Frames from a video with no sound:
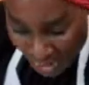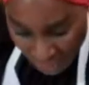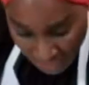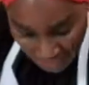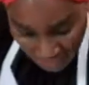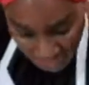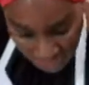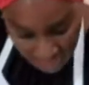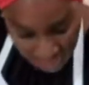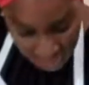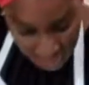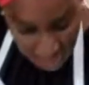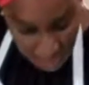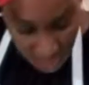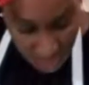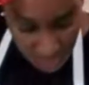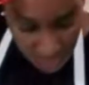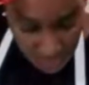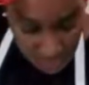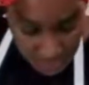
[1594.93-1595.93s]
sprouts that I did
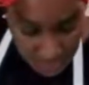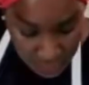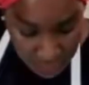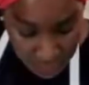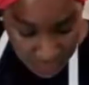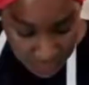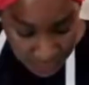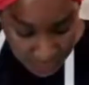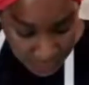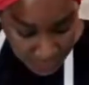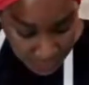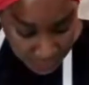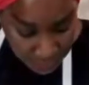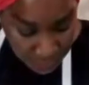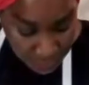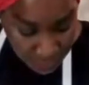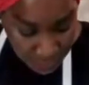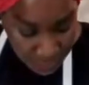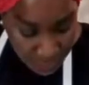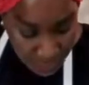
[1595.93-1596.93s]
earlier,
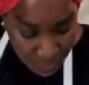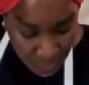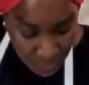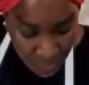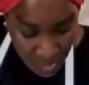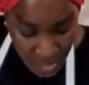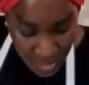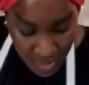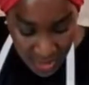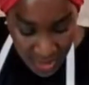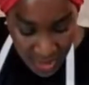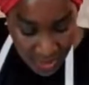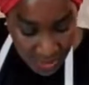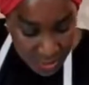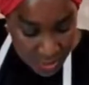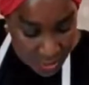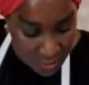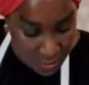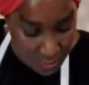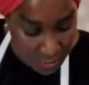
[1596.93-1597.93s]
I
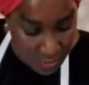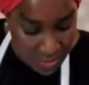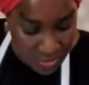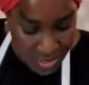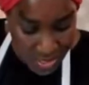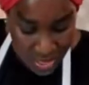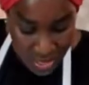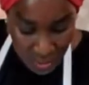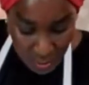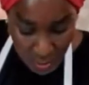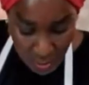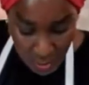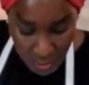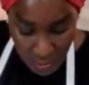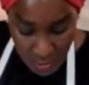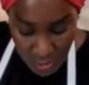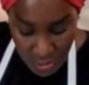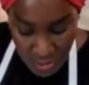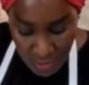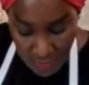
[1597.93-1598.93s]
cut those and I
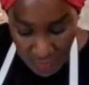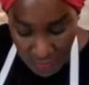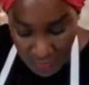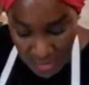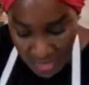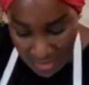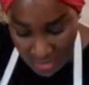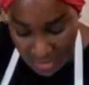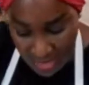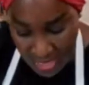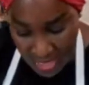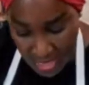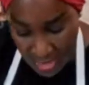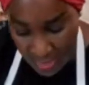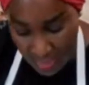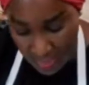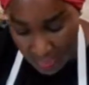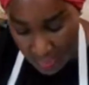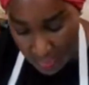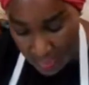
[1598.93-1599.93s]
roasted them face
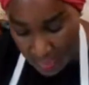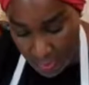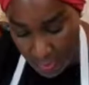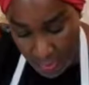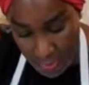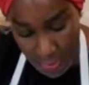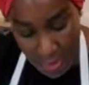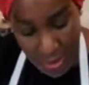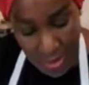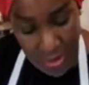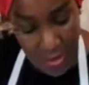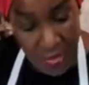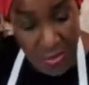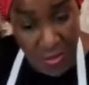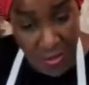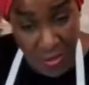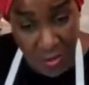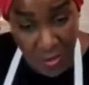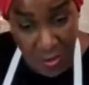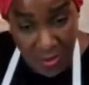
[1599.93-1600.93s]
down. And
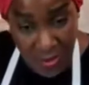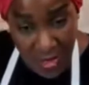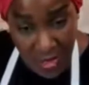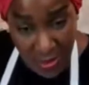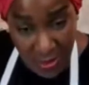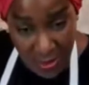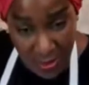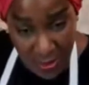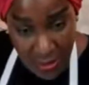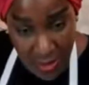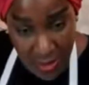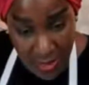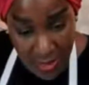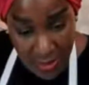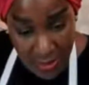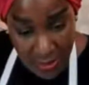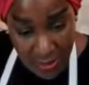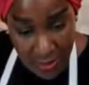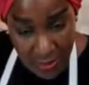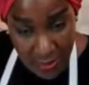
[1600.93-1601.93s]
this is what they look
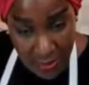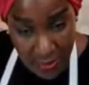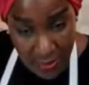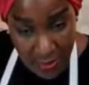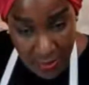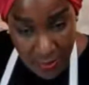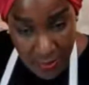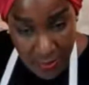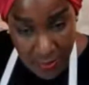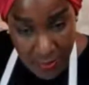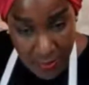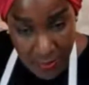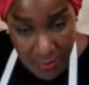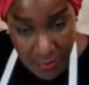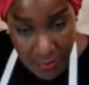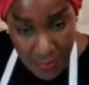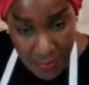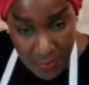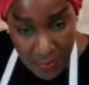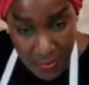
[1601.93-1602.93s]
like.
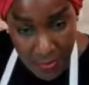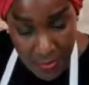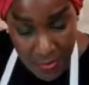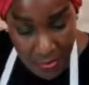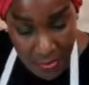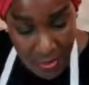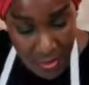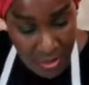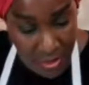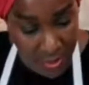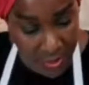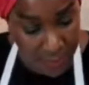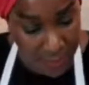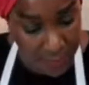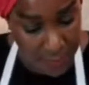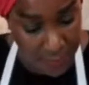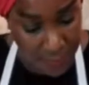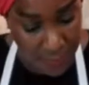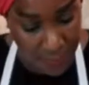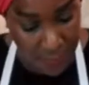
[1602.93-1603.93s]
See
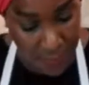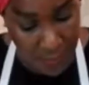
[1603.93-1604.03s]
that?